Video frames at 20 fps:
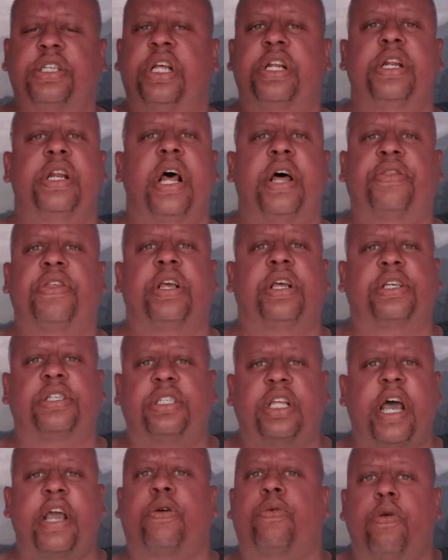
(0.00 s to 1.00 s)
that nothing
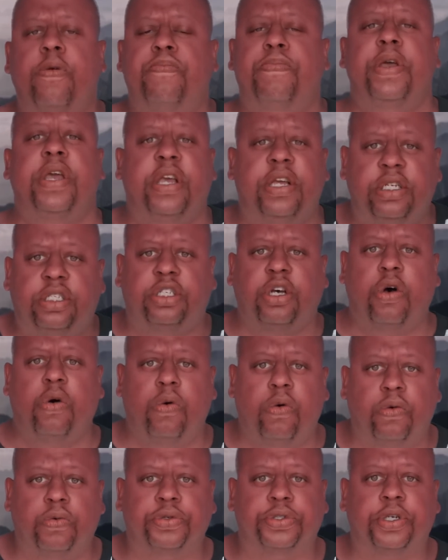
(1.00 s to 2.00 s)
is like we're being
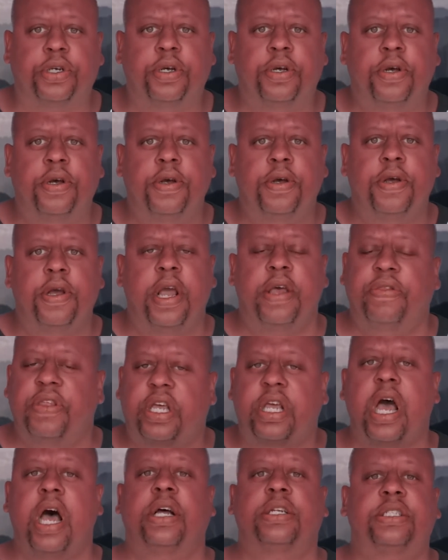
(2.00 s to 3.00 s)
told in the
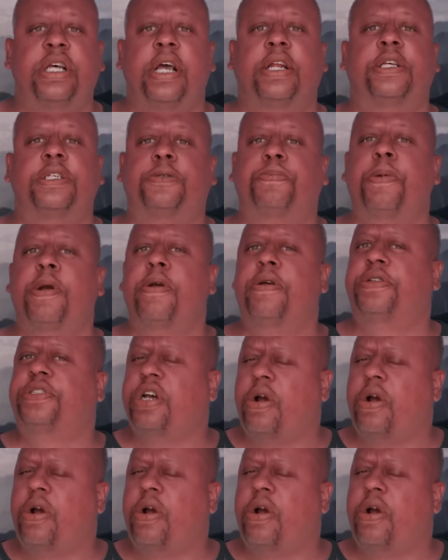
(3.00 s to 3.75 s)
contact experience.